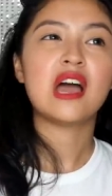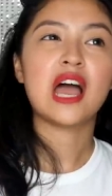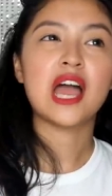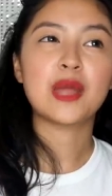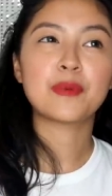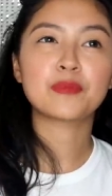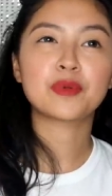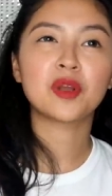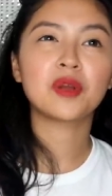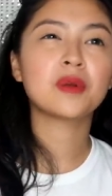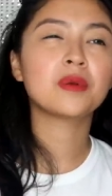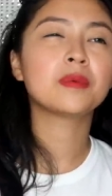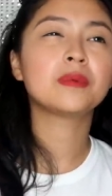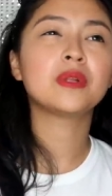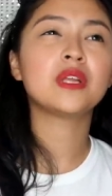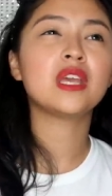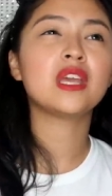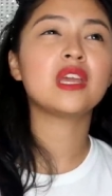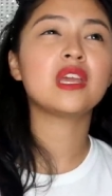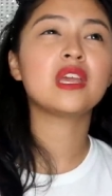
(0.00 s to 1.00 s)
I'm
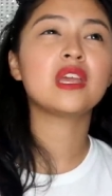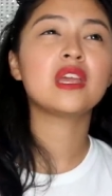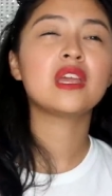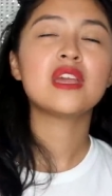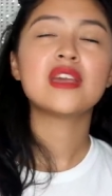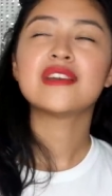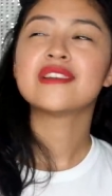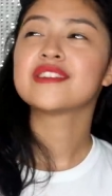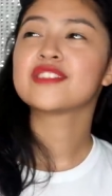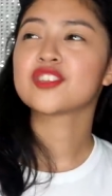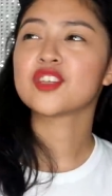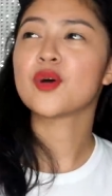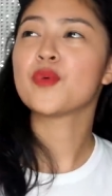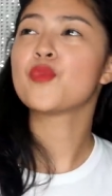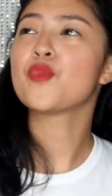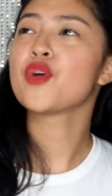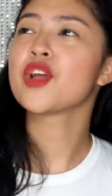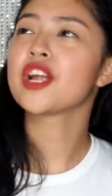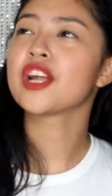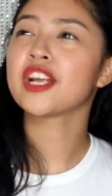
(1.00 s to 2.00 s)
probably
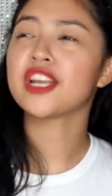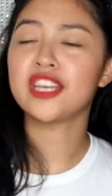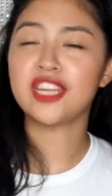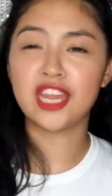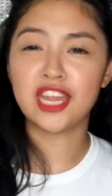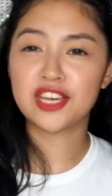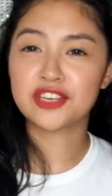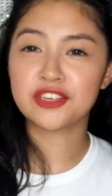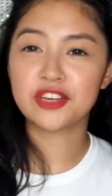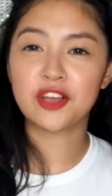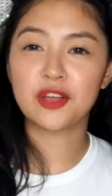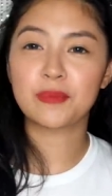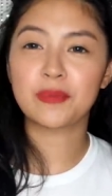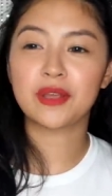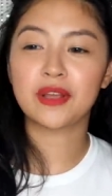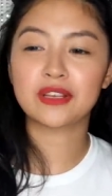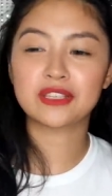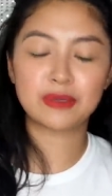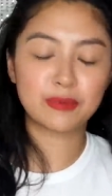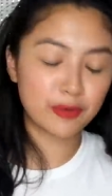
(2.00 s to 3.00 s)
somewhere in Asia
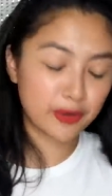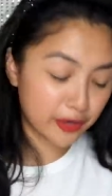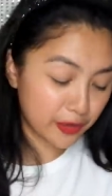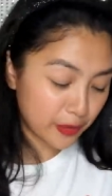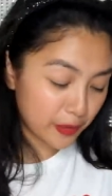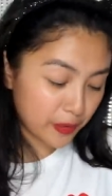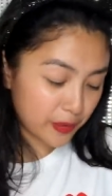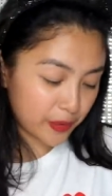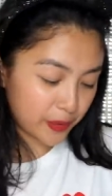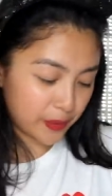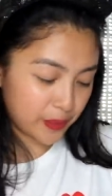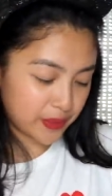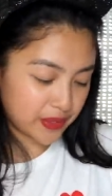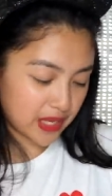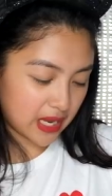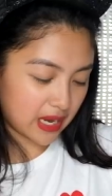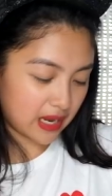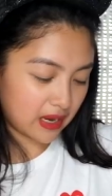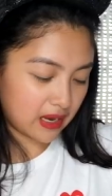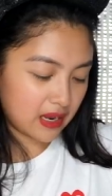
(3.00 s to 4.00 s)
because I'm gonna go
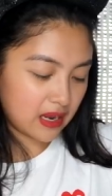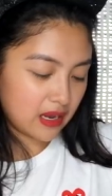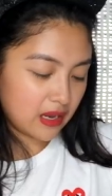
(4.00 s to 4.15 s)
cruising.